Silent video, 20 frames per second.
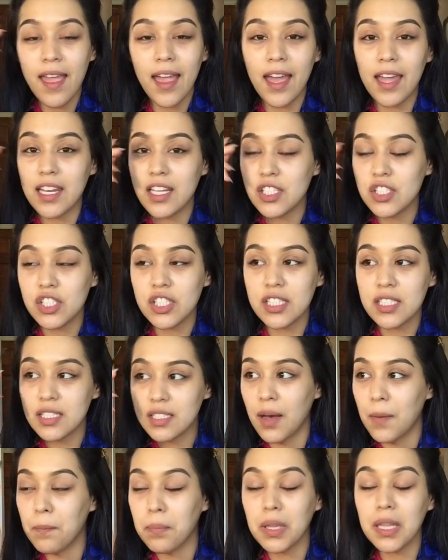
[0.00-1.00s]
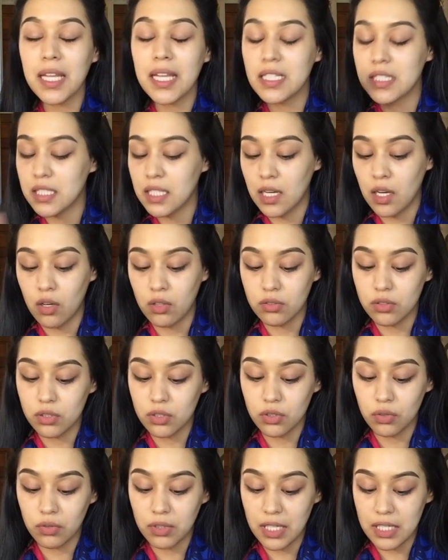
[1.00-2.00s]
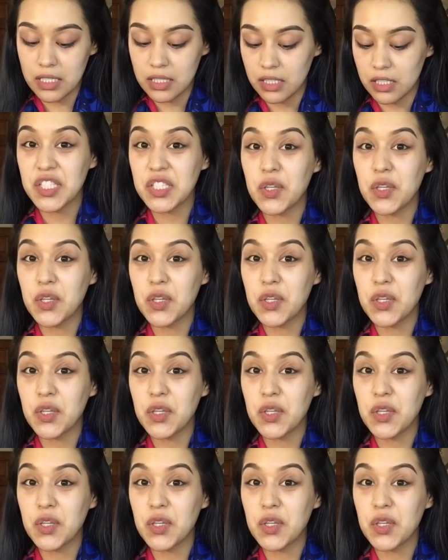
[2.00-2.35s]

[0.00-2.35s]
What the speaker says: and it just blends it out so nicely.